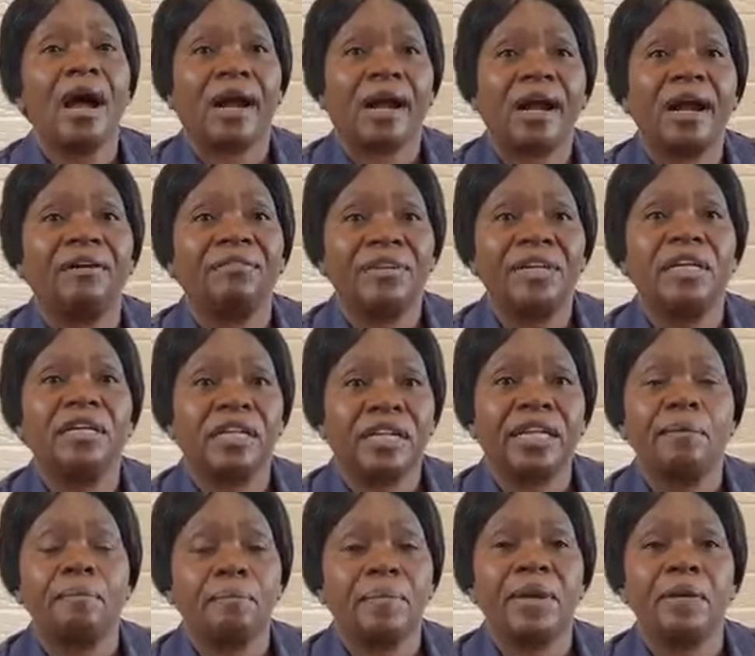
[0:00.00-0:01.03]
are
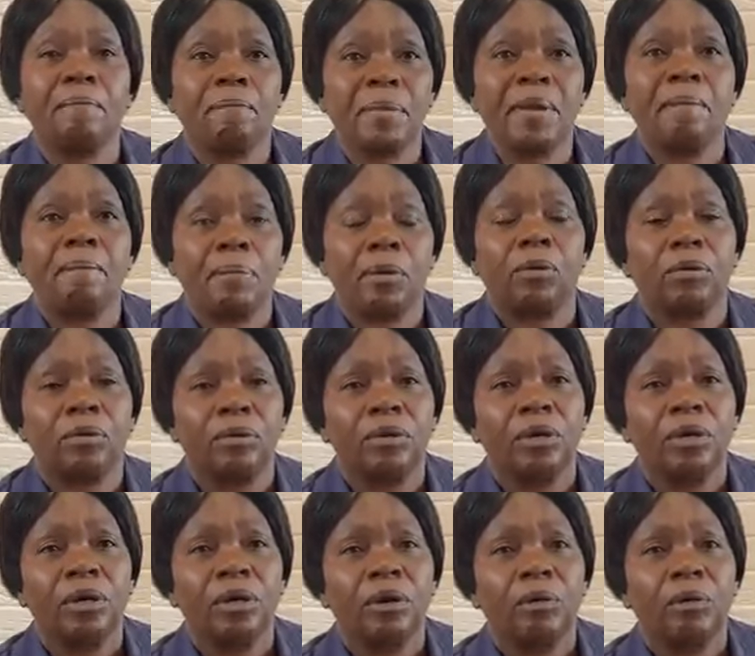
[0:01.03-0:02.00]
covenant keeping people.